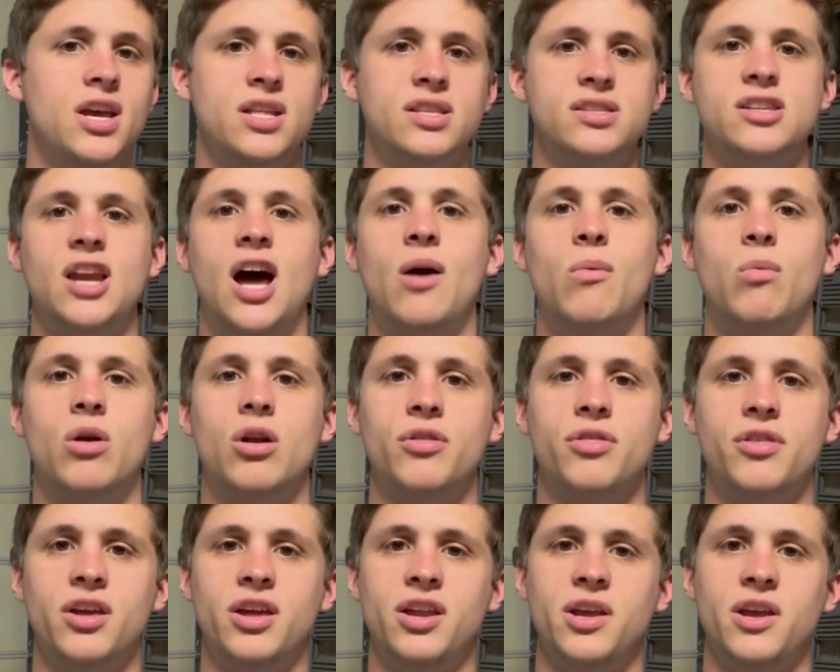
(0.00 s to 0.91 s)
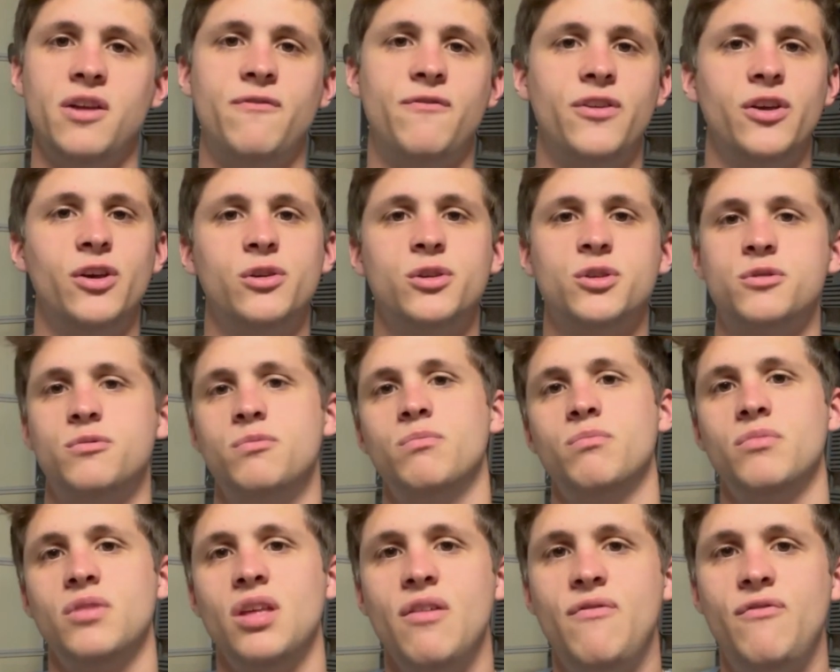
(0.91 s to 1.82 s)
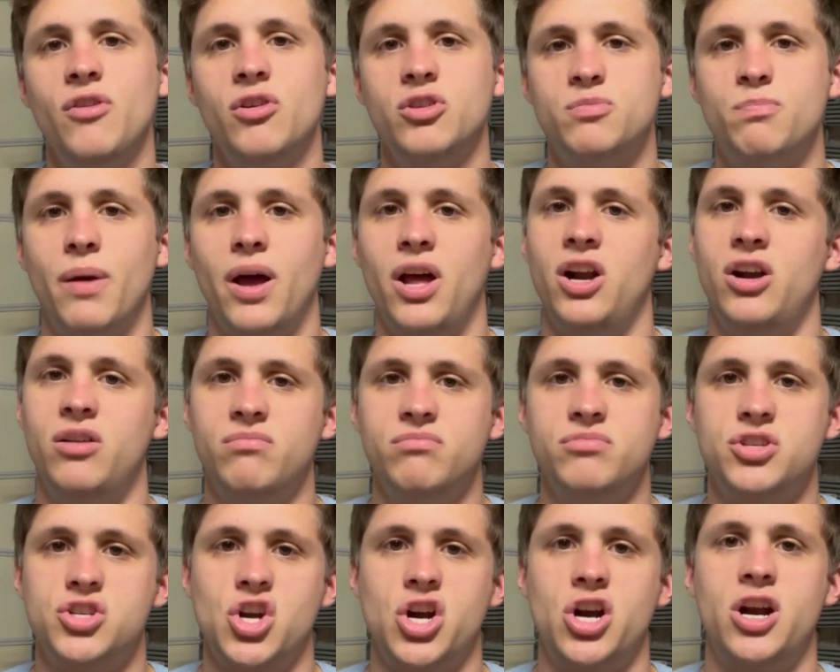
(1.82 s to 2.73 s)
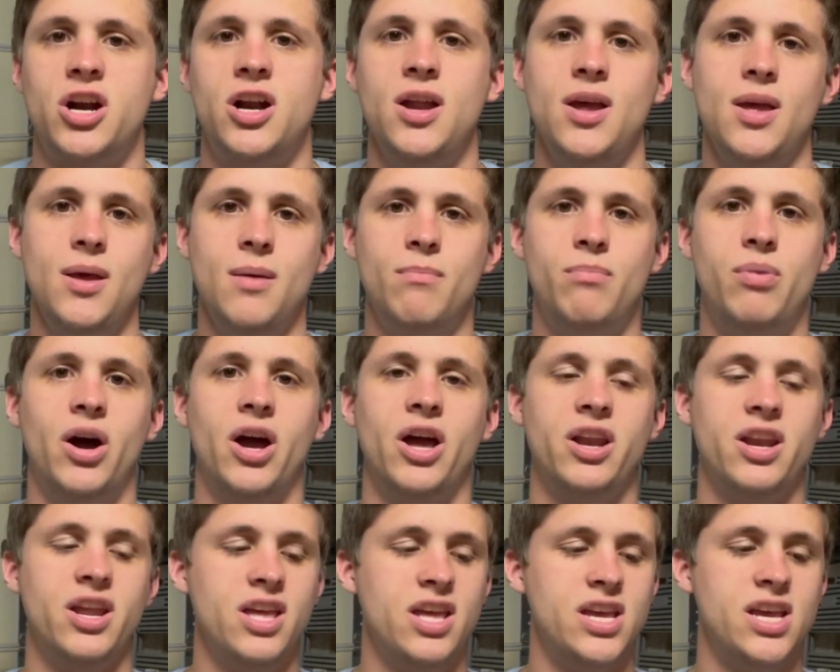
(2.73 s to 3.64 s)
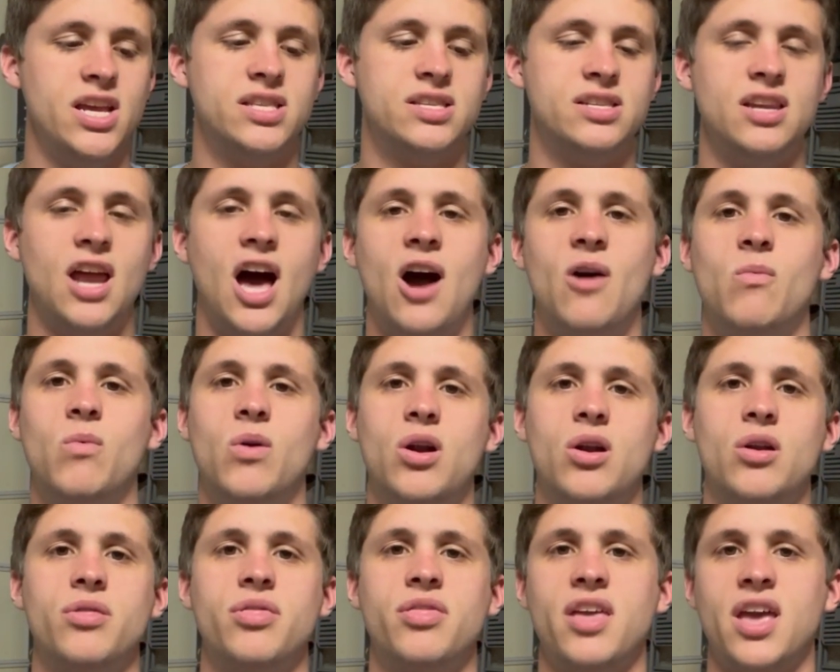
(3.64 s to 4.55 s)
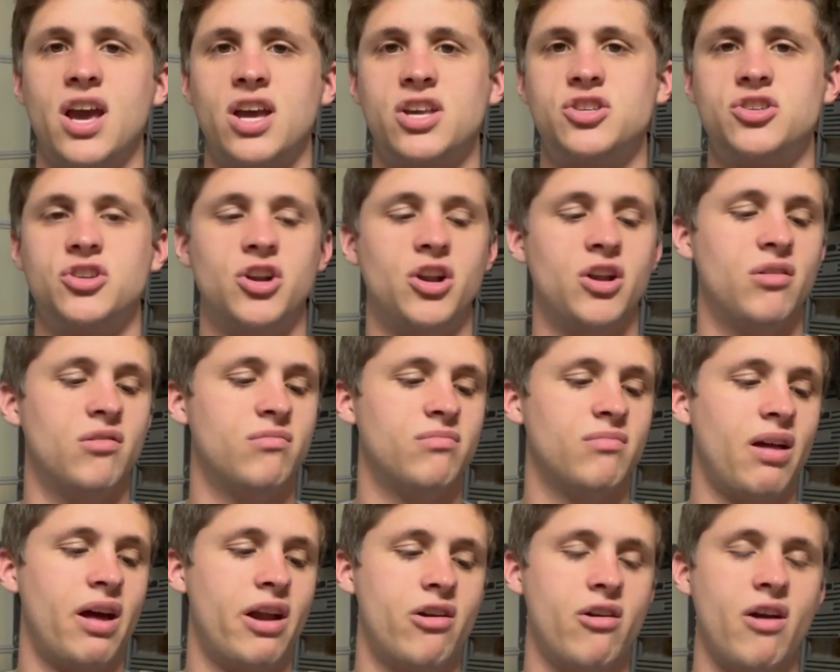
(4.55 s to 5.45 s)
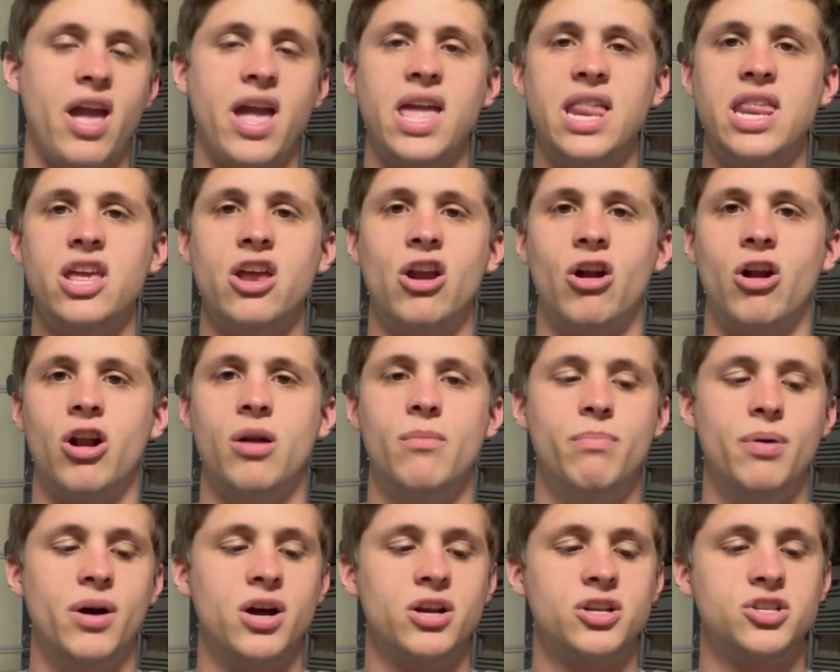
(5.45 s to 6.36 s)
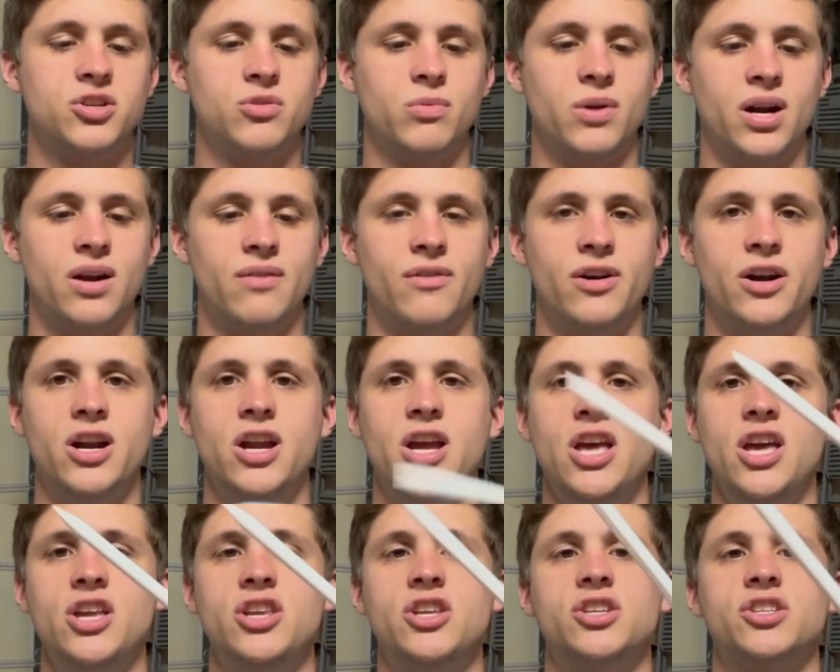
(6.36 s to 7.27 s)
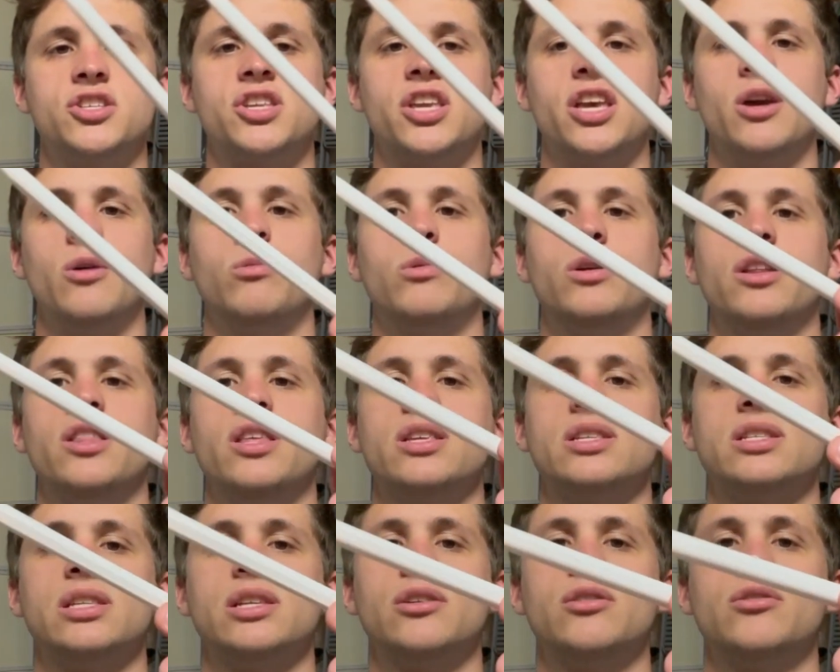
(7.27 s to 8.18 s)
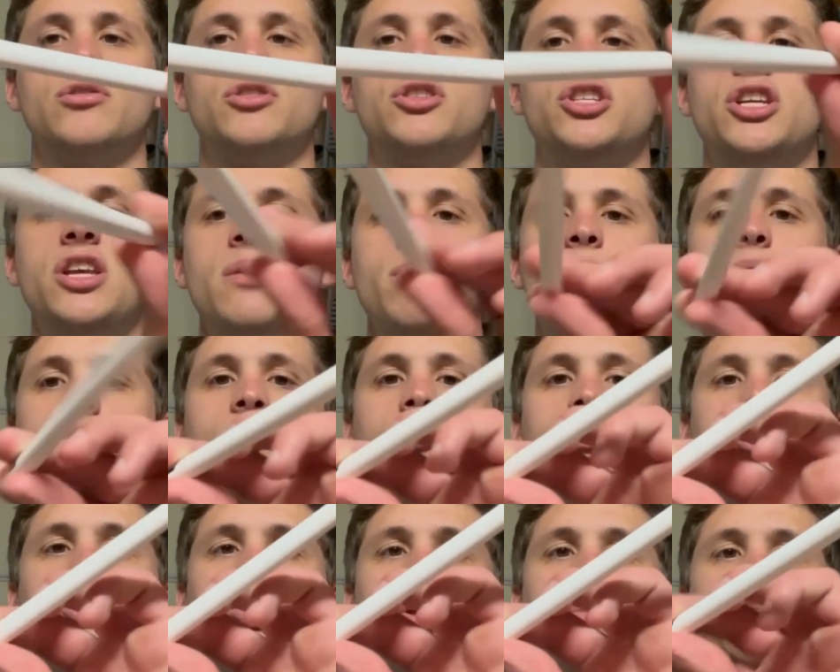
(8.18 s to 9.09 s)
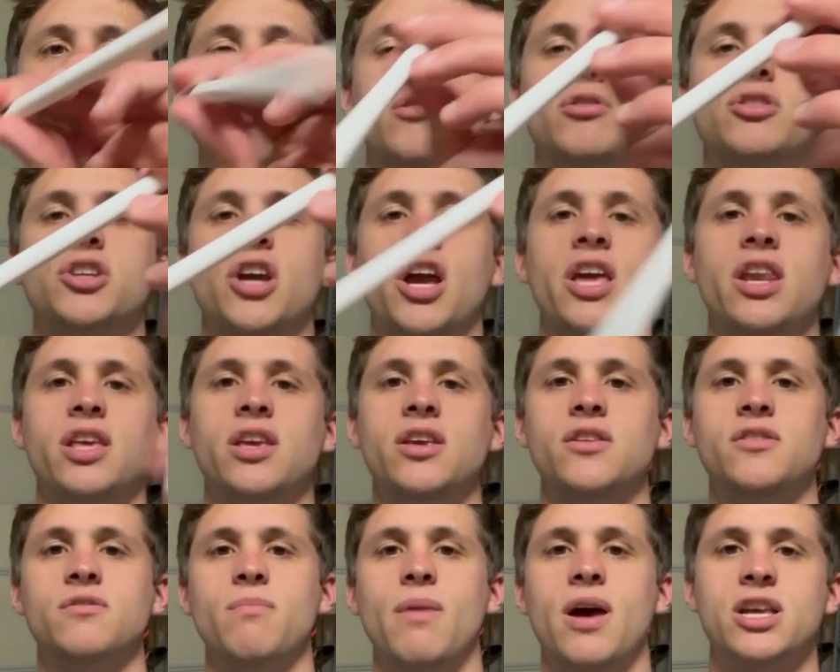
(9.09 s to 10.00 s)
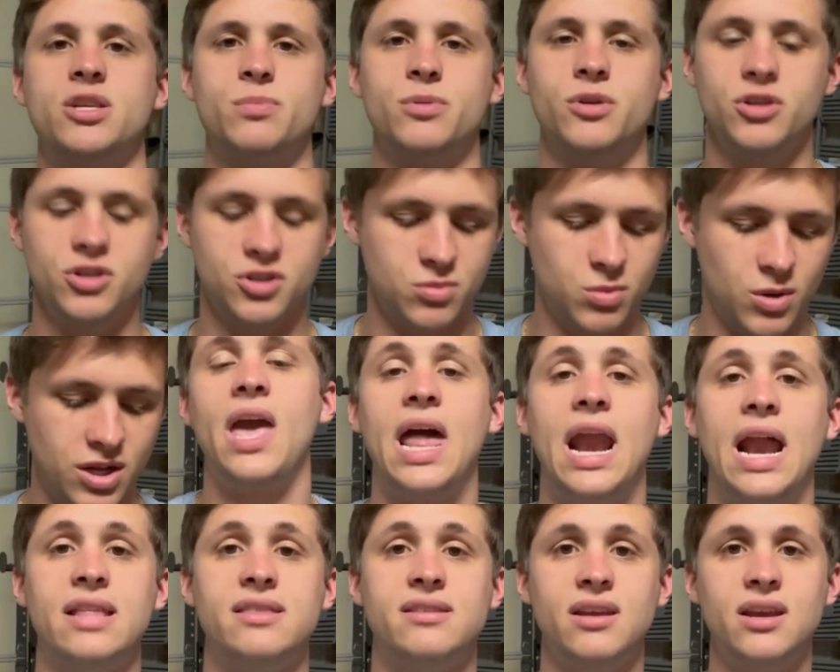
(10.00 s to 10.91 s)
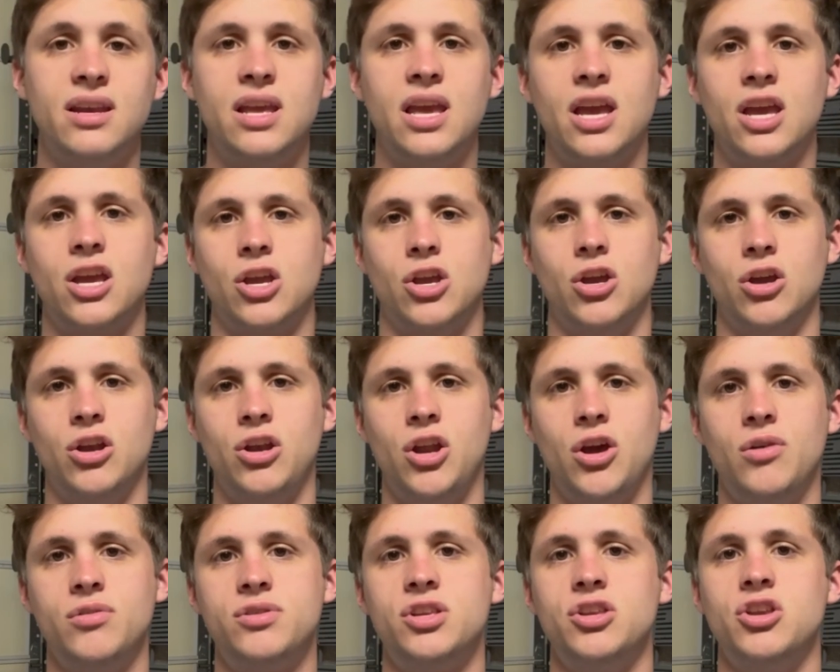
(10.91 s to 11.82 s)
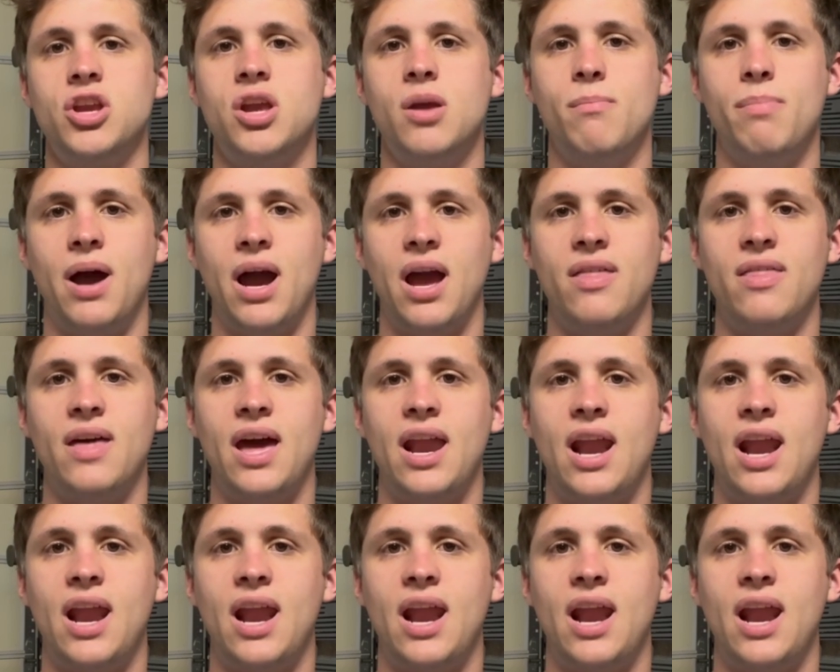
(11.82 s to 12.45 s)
it's not worth it. It feels better, sure, but it's not worth the extra, I don't know, 80 or 100 bucks or whatever. Just get one of these little cheapo Chinese mass-produced ones. And I did get Good Notes, and you could buy that